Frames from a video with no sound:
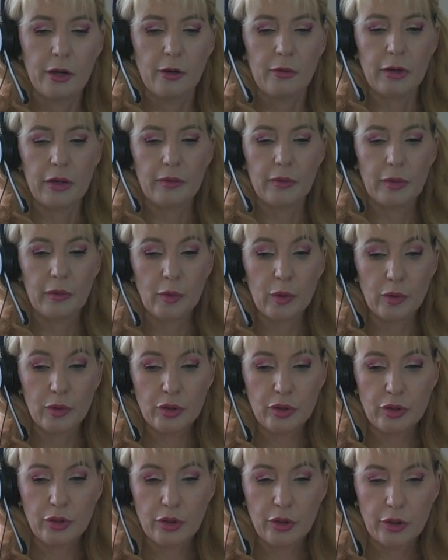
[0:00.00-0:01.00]
Where we're
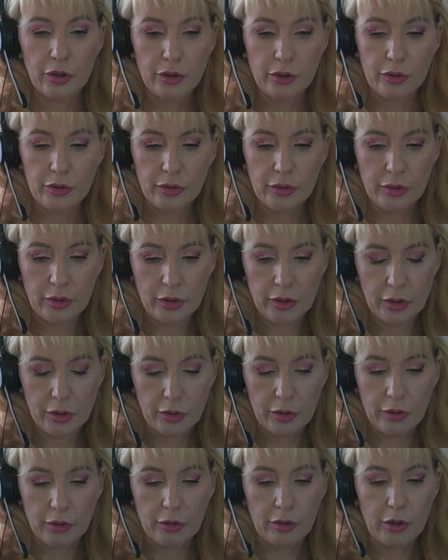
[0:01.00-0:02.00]
also,
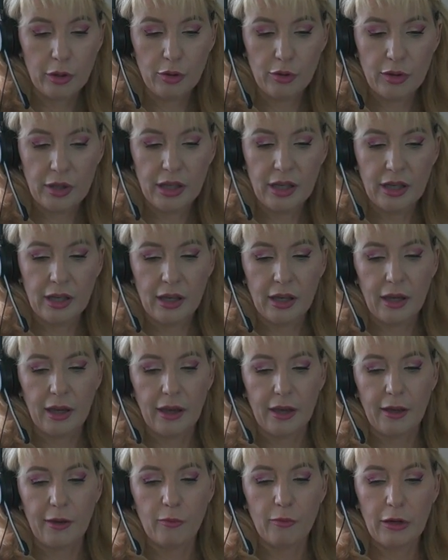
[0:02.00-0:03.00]
looking
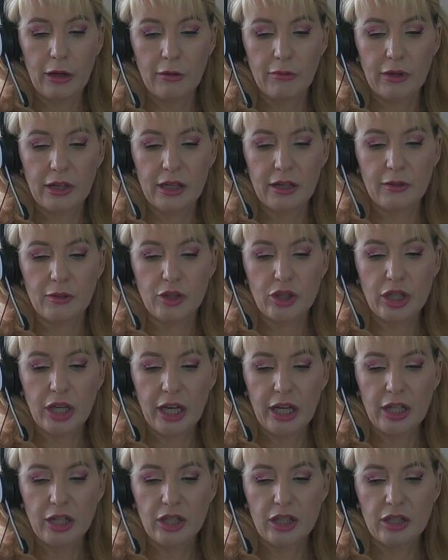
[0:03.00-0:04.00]
at where we can
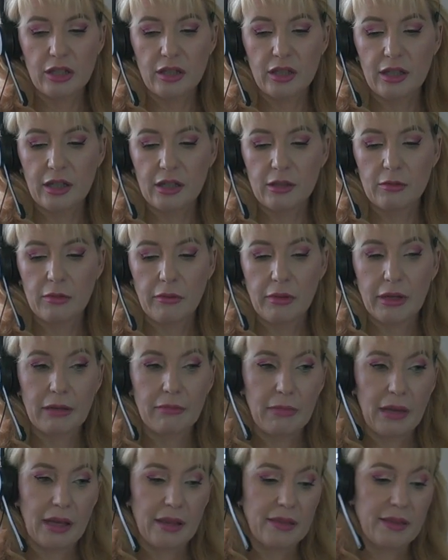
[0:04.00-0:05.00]
change things, where we
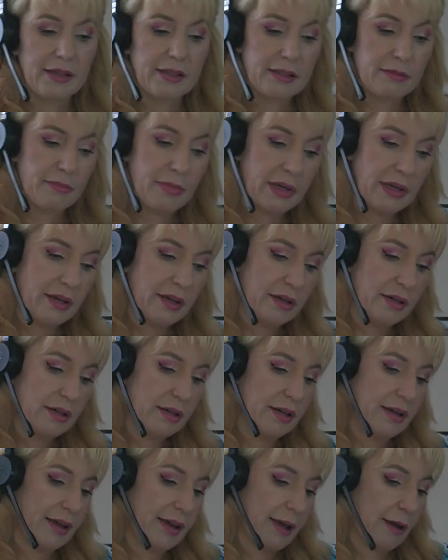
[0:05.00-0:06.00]
can make things better,
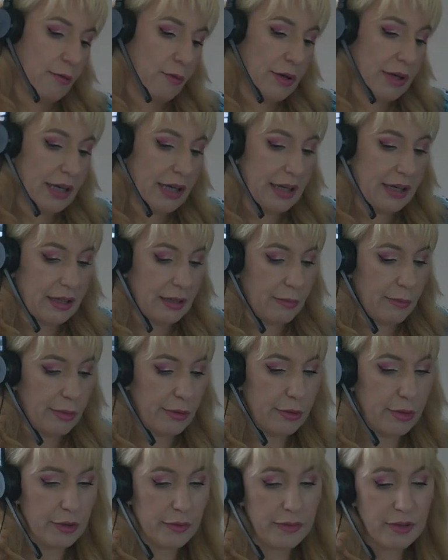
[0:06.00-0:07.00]
how we can
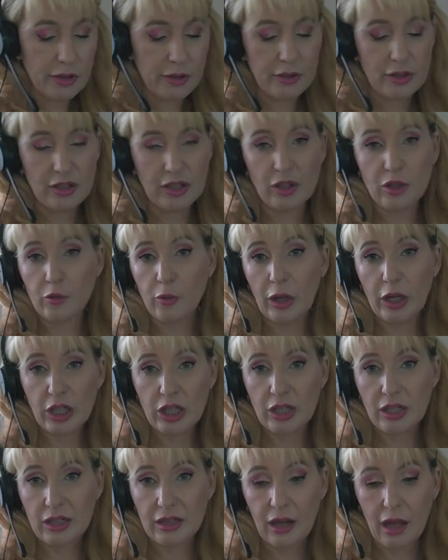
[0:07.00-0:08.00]
improve certain
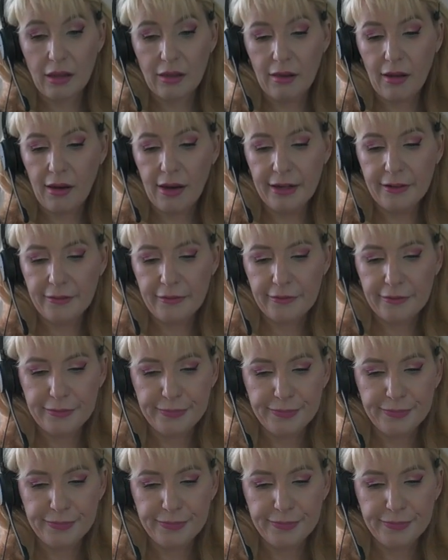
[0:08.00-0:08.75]
situations in our life.